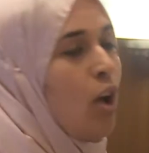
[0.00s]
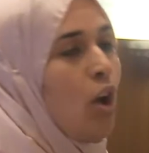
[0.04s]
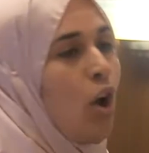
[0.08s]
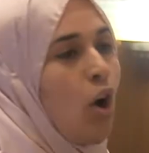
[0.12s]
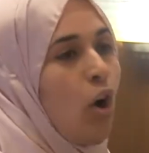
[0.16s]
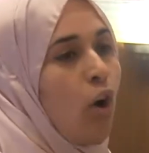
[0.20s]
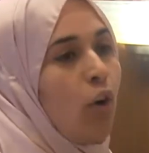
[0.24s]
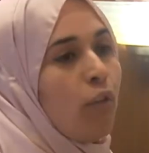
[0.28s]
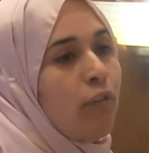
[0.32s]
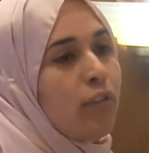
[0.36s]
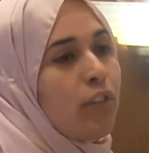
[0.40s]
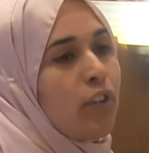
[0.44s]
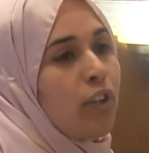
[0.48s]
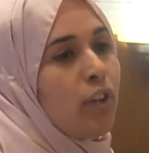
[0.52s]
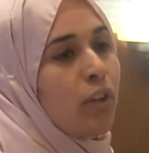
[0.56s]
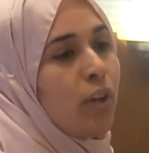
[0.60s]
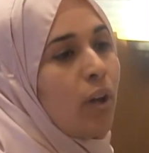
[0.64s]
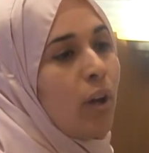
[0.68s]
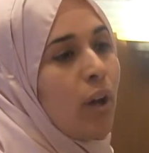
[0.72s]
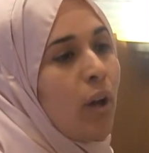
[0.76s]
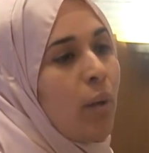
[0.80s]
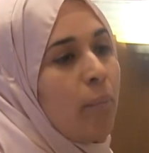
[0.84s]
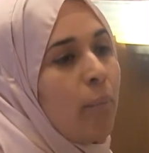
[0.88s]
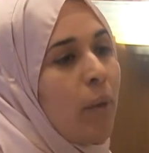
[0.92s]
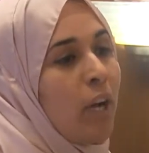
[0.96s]
of the
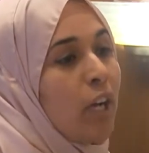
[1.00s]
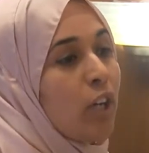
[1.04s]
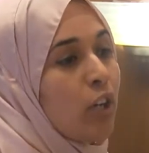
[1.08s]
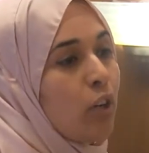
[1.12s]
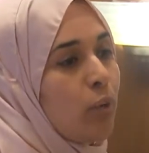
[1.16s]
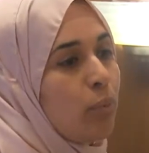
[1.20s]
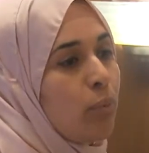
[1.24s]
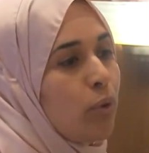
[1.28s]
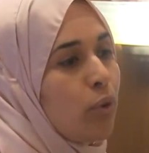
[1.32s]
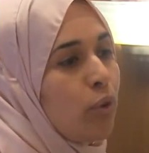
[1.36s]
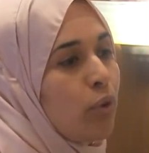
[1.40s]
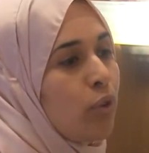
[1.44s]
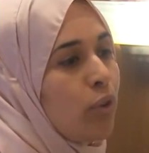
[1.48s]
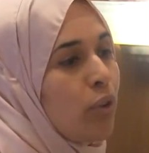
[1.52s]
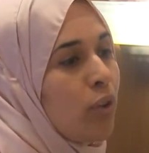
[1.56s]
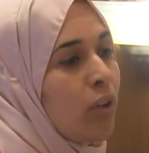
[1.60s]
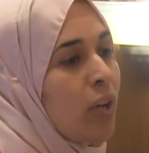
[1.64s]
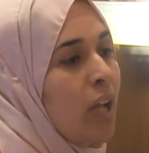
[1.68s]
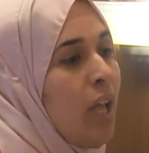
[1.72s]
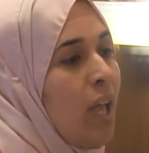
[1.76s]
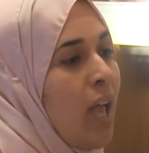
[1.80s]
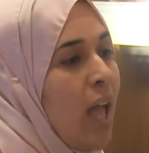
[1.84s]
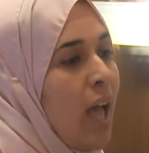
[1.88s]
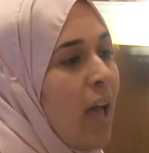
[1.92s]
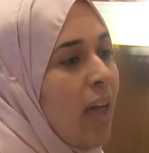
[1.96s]
Maghreb Union.
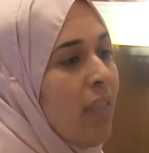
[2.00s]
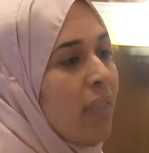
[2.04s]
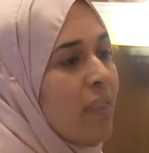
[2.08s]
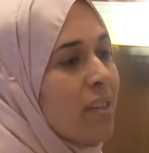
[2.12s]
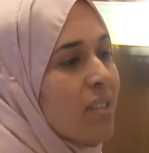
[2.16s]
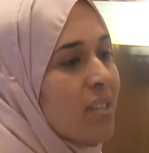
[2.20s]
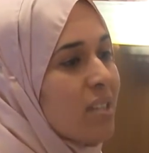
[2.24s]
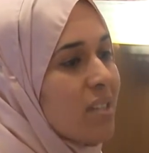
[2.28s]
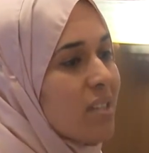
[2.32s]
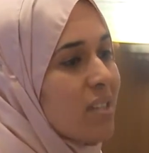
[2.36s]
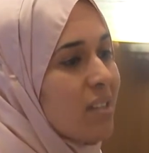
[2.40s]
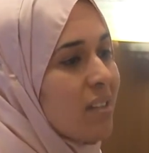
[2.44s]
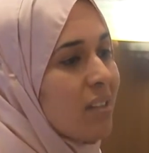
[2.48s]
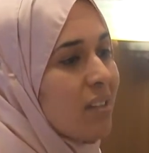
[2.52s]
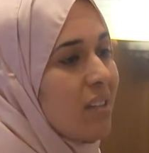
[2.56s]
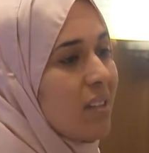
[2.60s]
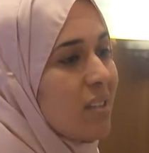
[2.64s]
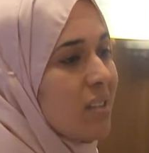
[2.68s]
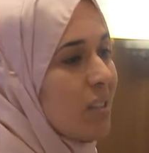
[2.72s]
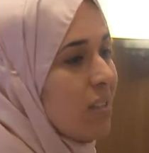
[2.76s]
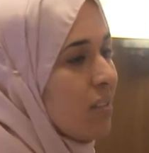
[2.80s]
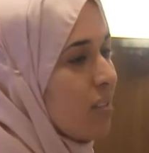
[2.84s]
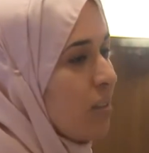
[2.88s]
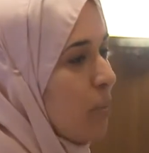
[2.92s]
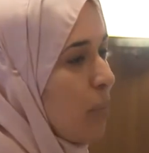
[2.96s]
And it
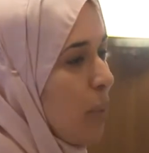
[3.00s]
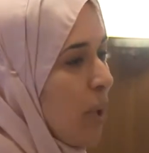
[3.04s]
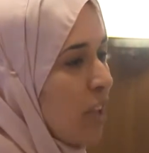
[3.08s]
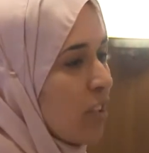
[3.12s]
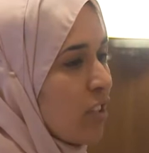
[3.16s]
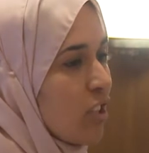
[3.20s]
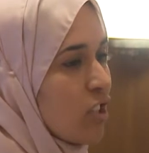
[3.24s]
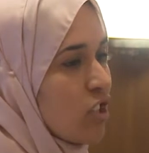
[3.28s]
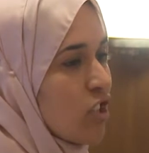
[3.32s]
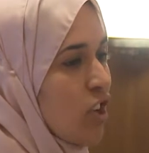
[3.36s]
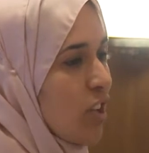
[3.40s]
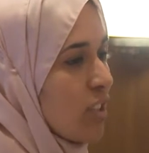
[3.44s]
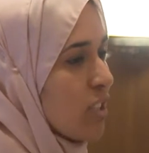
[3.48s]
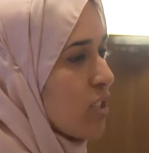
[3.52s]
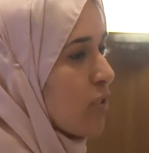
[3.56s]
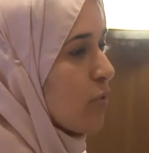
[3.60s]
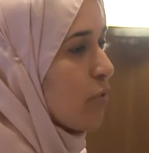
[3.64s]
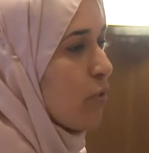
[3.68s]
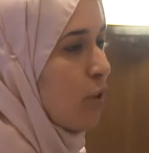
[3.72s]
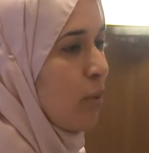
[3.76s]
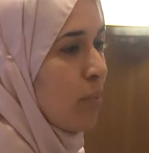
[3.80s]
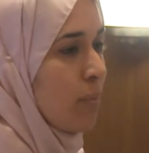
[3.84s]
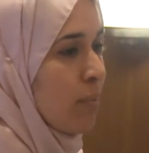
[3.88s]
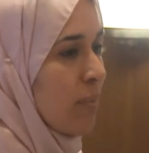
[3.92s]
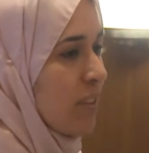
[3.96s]
doesn't depend just
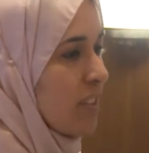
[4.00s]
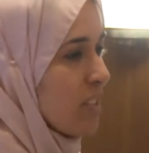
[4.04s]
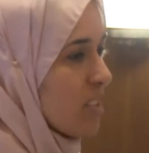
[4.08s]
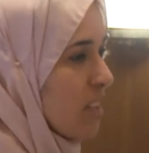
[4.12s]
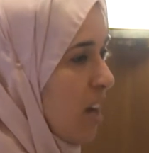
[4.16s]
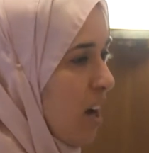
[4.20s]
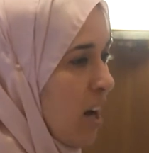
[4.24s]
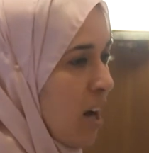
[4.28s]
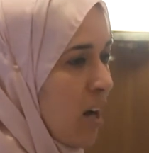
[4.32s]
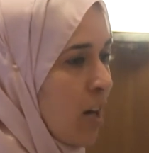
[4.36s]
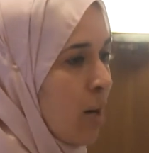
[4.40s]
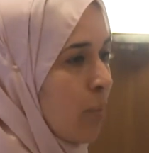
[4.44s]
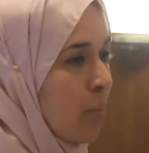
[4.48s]
from the Sahara